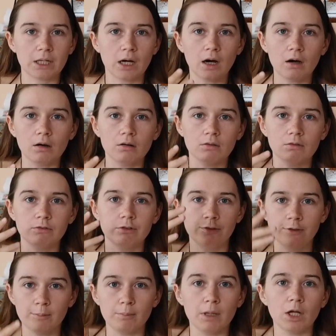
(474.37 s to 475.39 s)
of
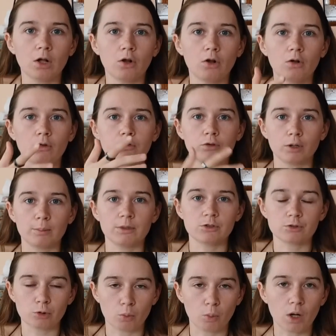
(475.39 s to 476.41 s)
the mill from Mr.